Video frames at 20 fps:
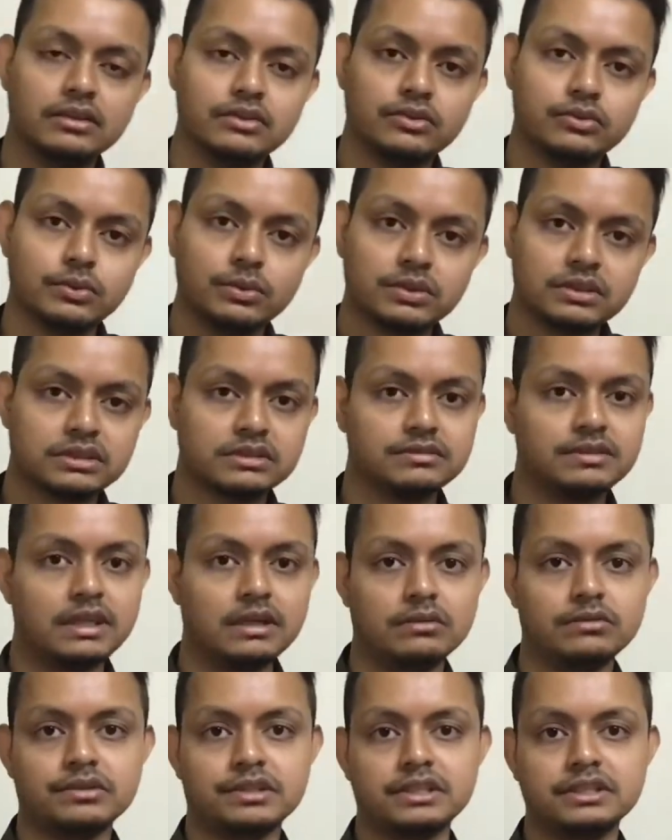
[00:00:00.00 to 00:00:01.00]
the sonar's
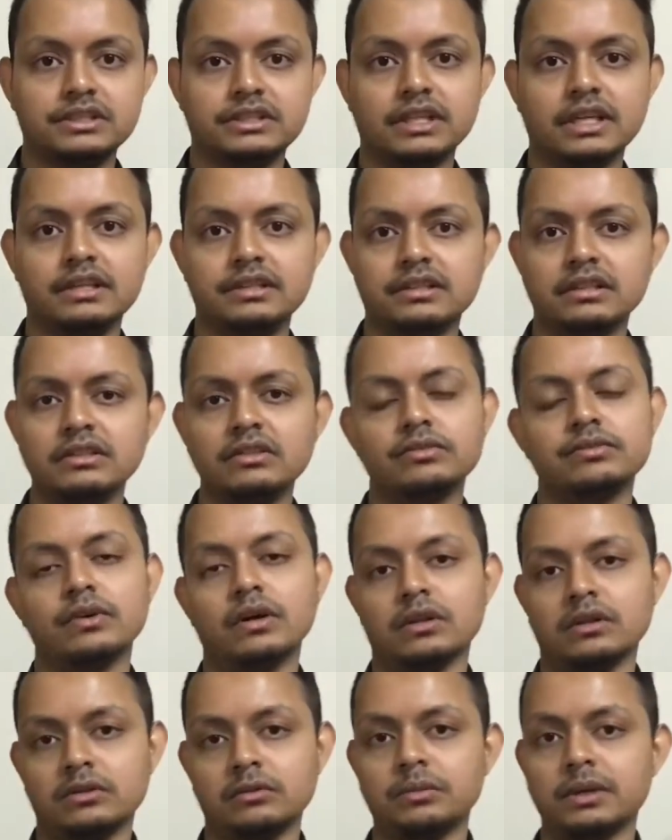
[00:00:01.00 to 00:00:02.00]
value first changes,
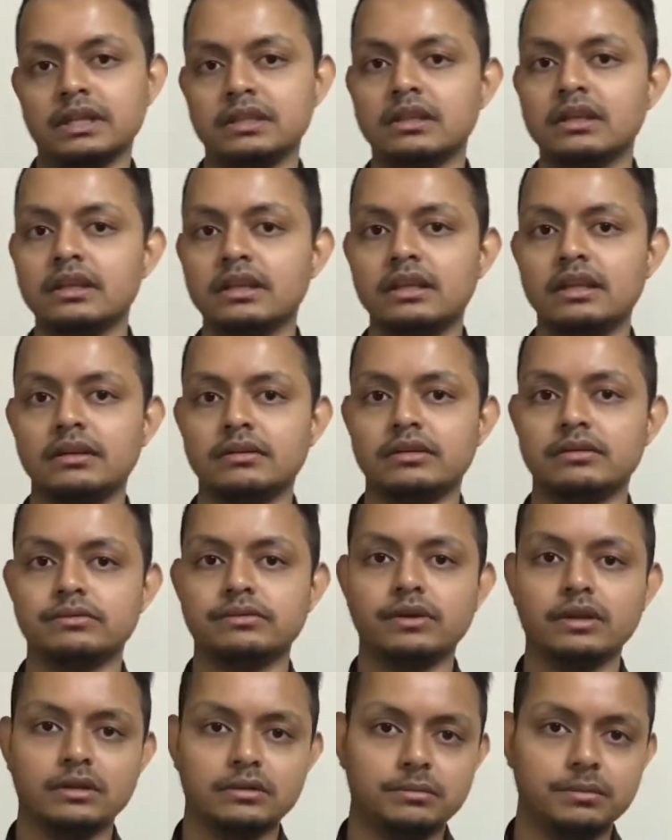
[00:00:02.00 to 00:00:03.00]
followed by the
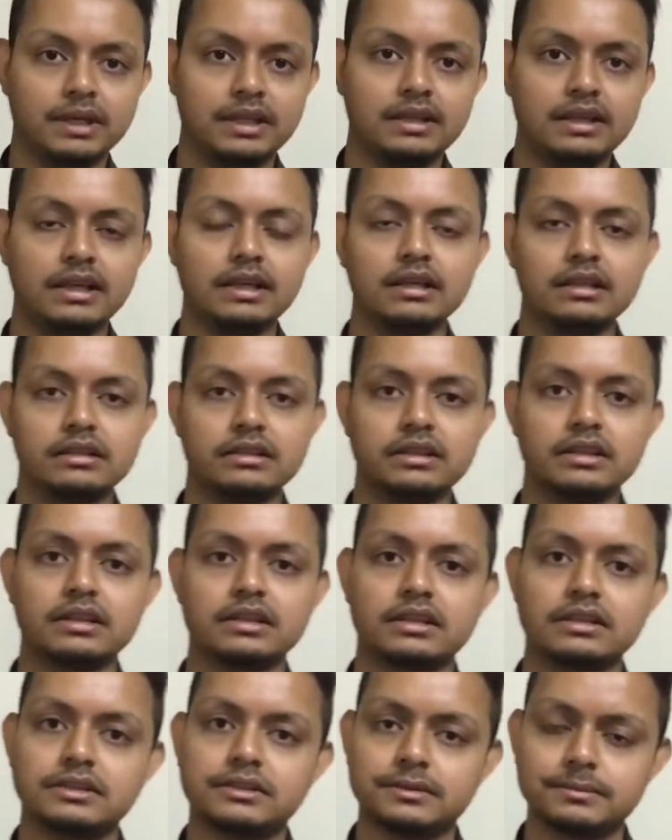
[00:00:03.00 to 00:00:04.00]

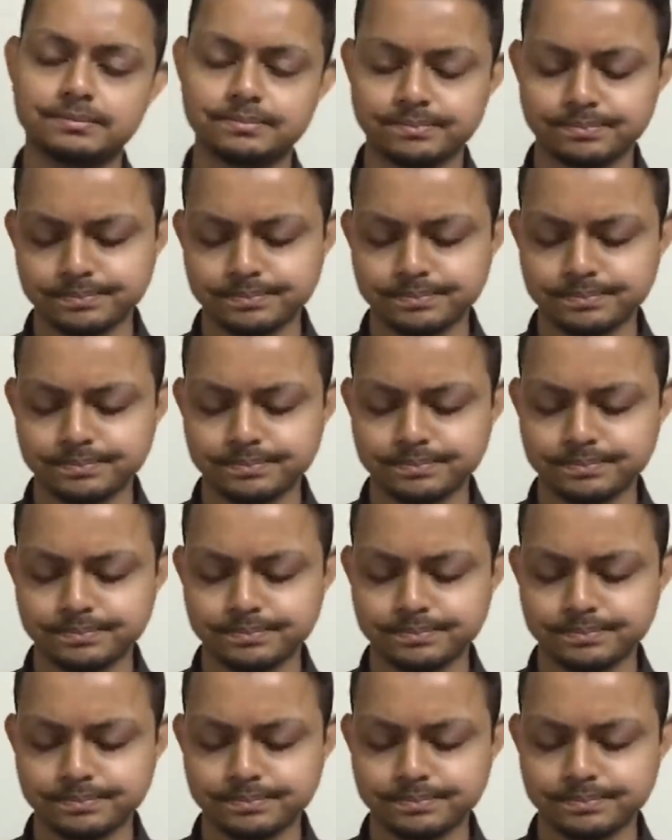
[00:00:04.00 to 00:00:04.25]
LDRs.